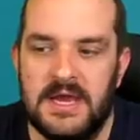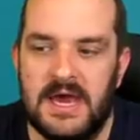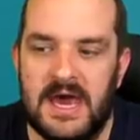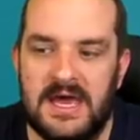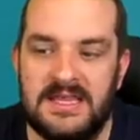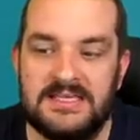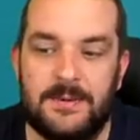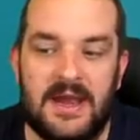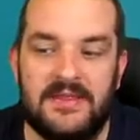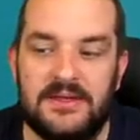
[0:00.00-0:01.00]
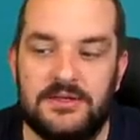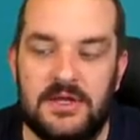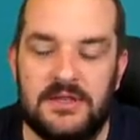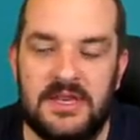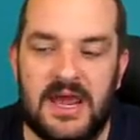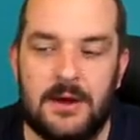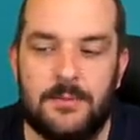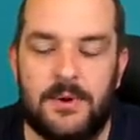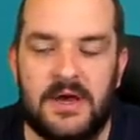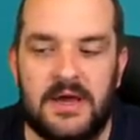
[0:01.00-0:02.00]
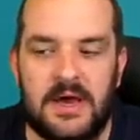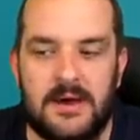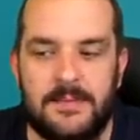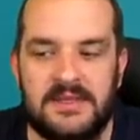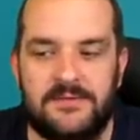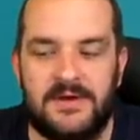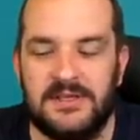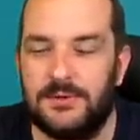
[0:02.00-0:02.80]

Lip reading: And that's about it. Then Alba in defence,